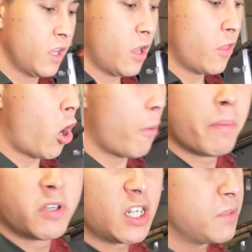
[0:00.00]
The
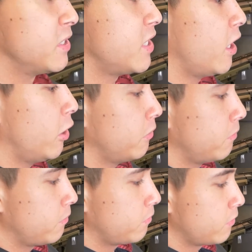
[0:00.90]
hop-up adjustment dial,
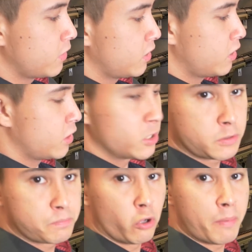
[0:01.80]

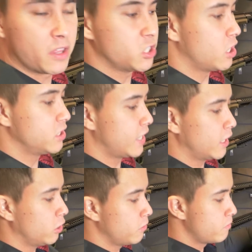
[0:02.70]
pull back the charging
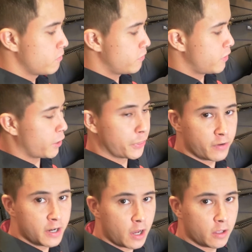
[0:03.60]
handle. There are
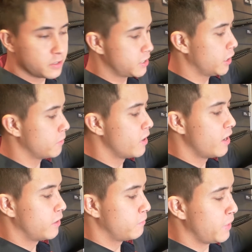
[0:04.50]
3 dials here,
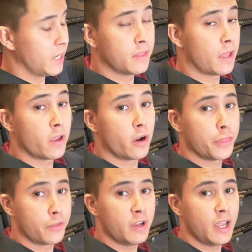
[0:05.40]
meaning that there are
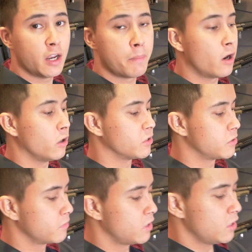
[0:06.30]
3 inner
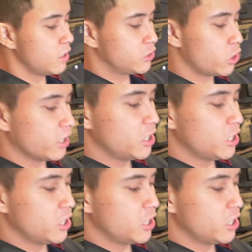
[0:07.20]
barrels. So you can